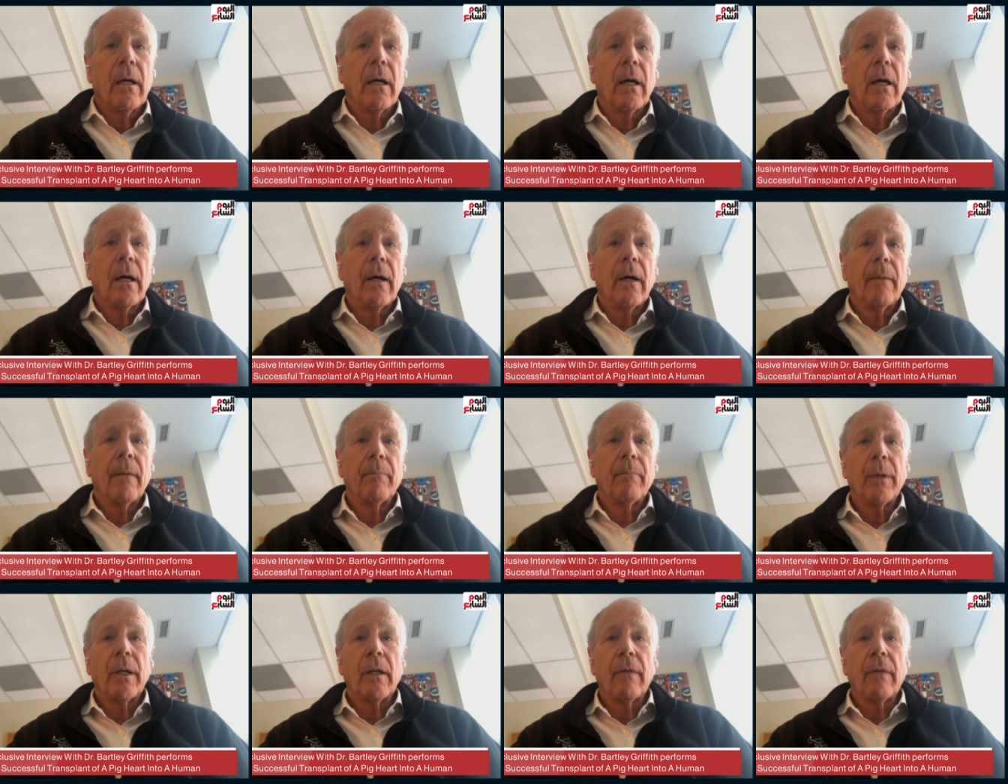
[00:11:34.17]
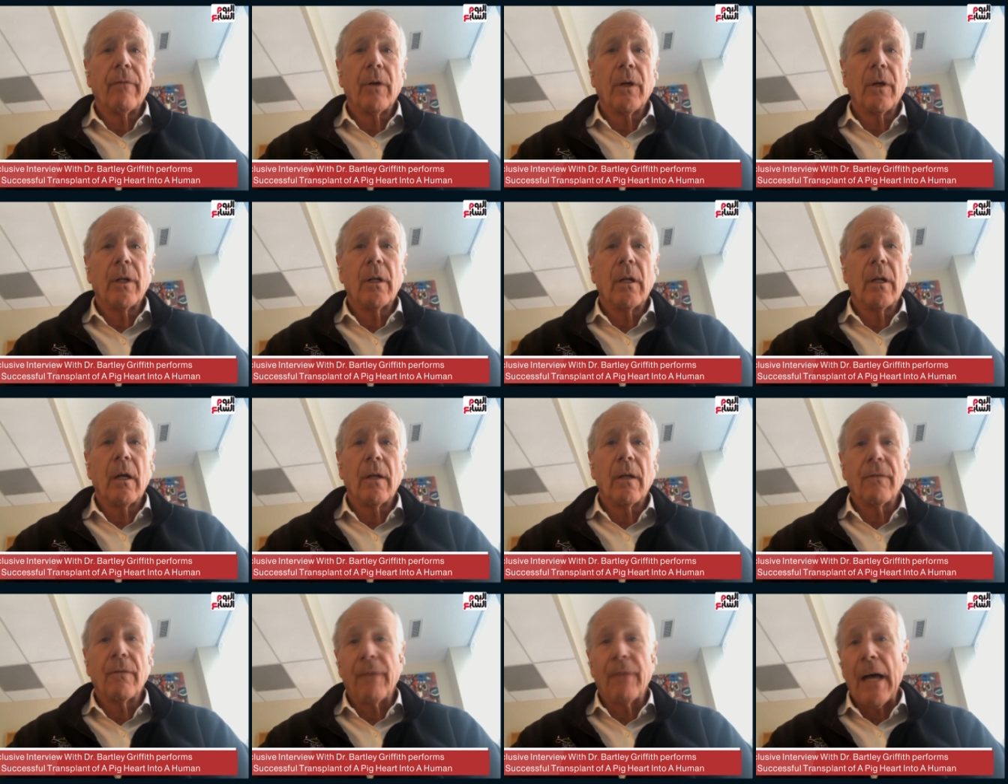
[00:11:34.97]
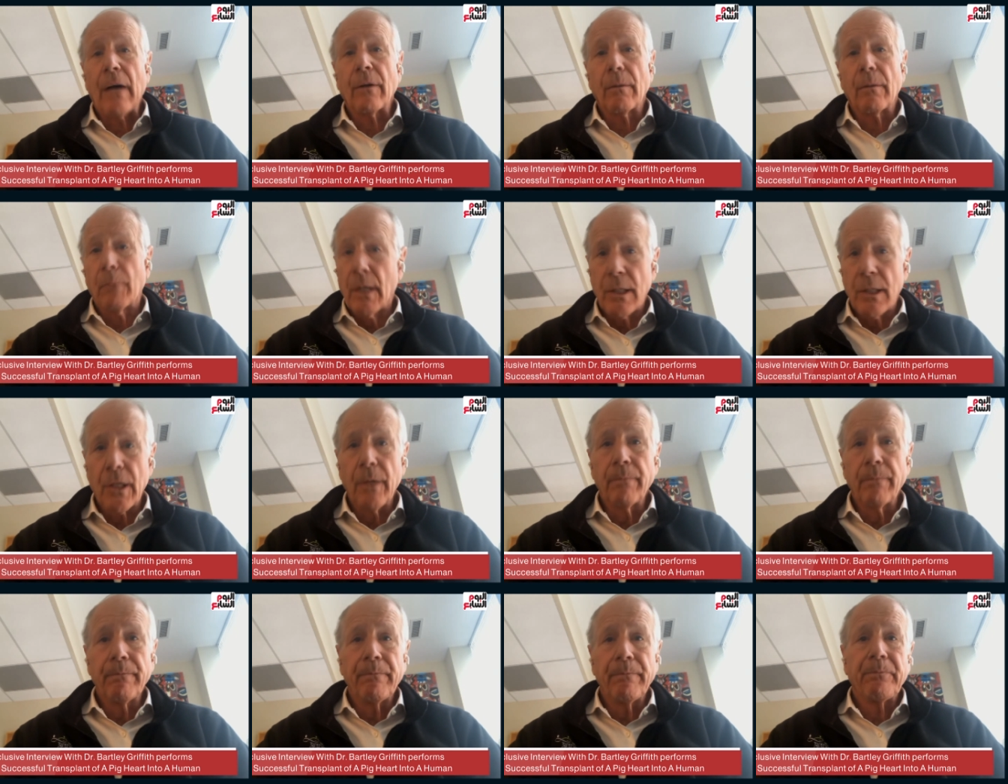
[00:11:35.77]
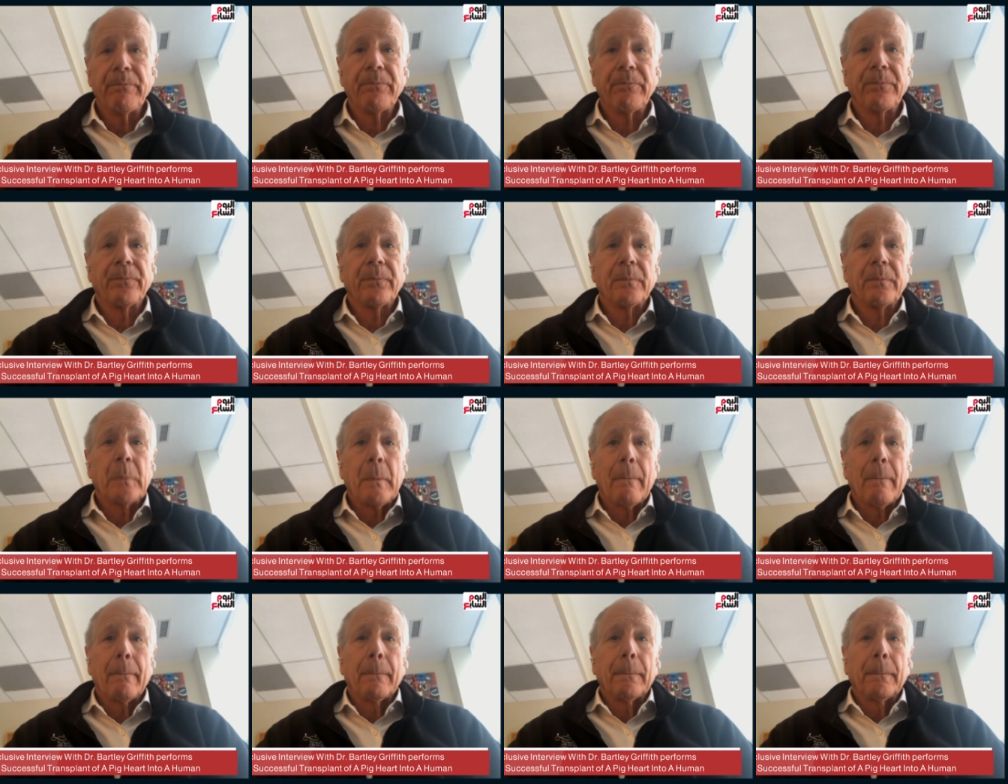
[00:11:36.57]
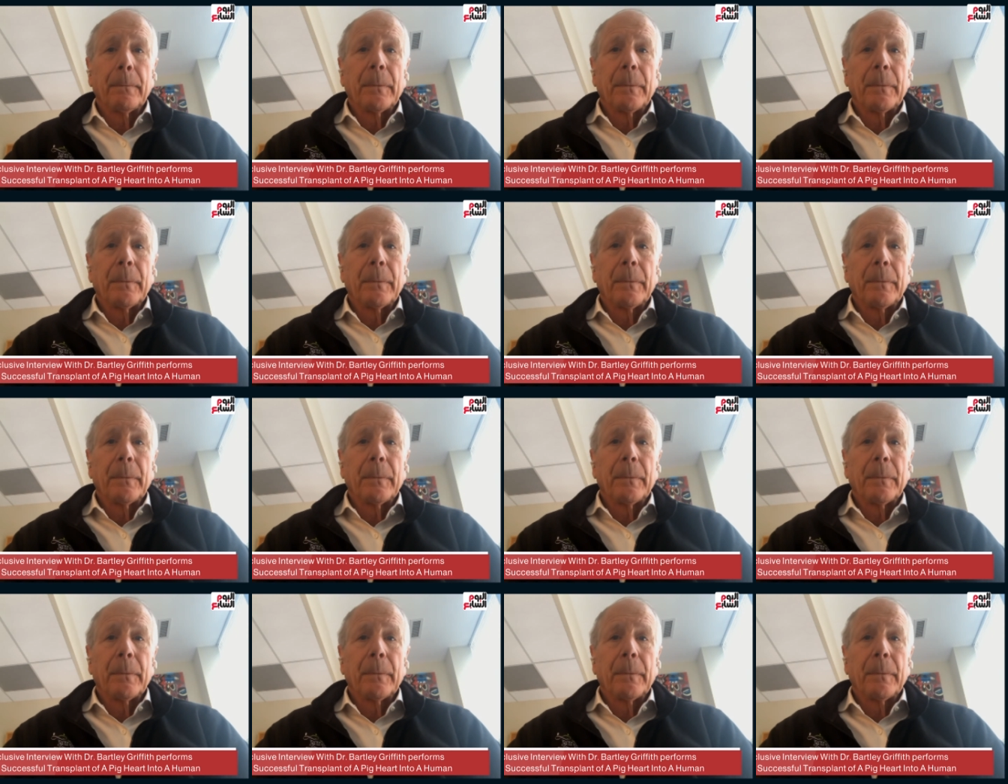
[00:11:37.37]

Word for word: Uh, but a very uh, devout Muslim, mm-hmm.